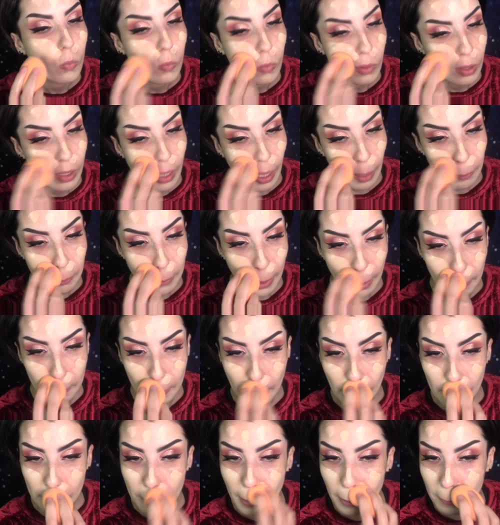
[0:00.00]
Dab, dab,
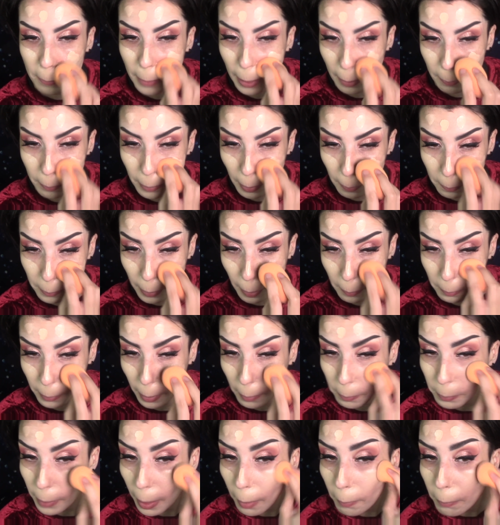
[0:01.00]
dab, dab, dab, dab, dab,
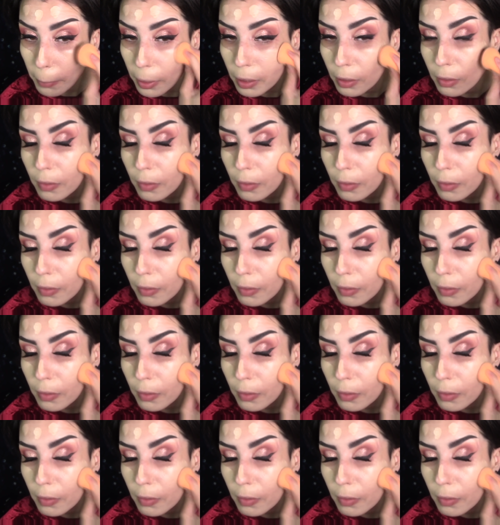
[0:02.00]
dab, dab.